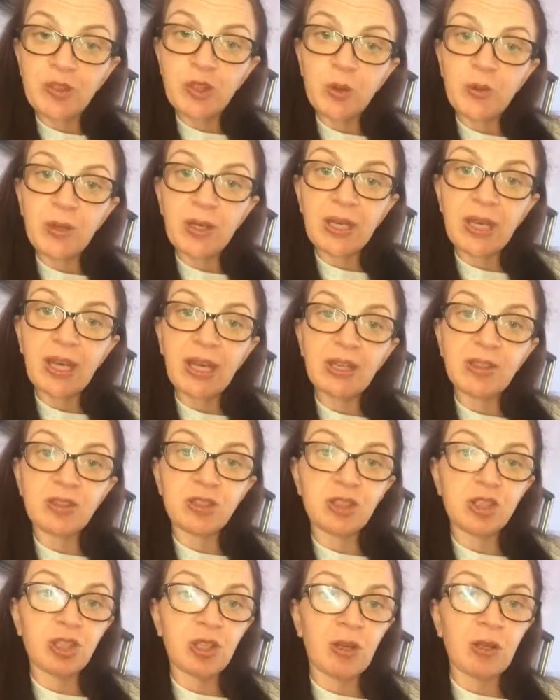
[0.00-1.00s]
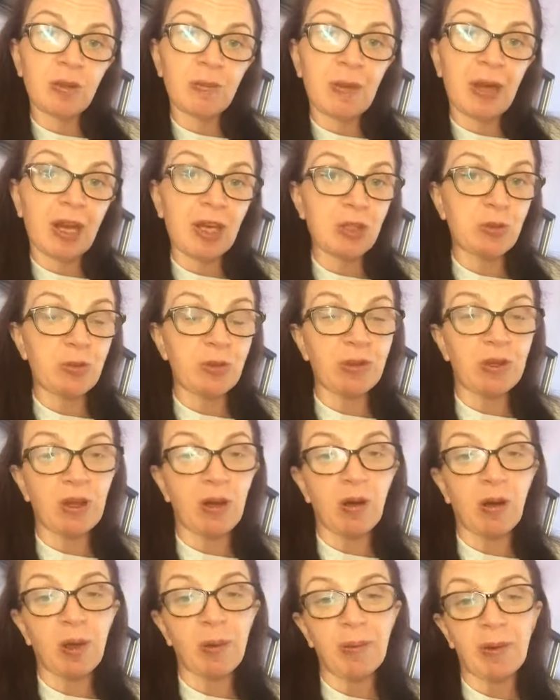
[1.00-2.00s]
doing it, to show the management
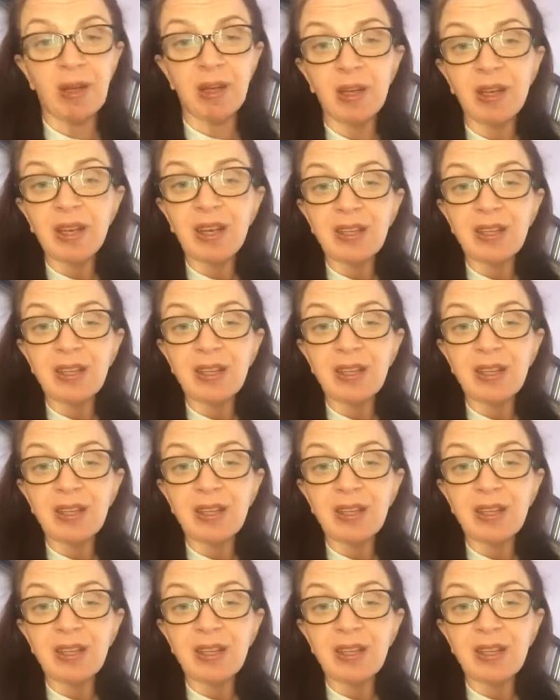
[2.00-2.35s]
that I'm a